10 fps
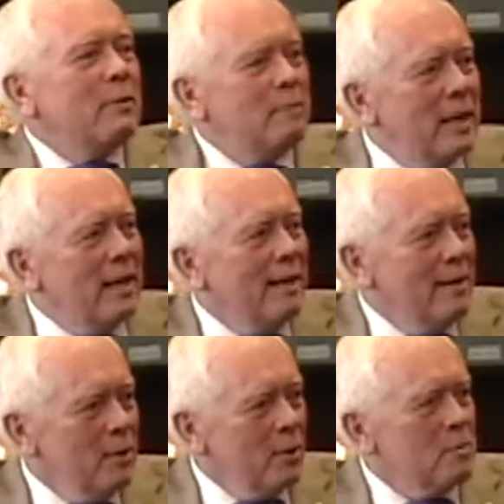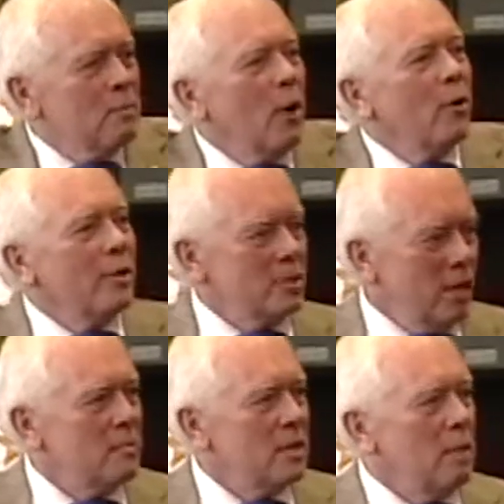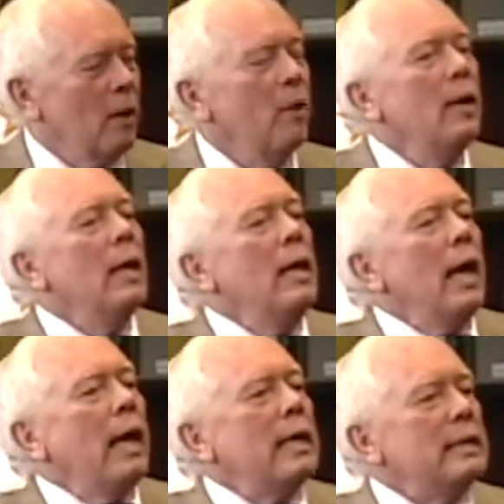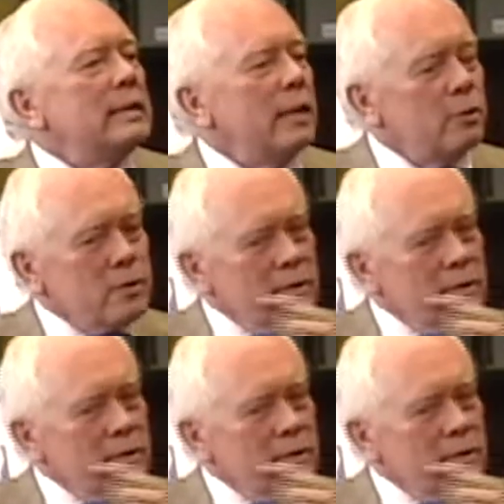with me in terms of Malden is James Tebow. And he said, there's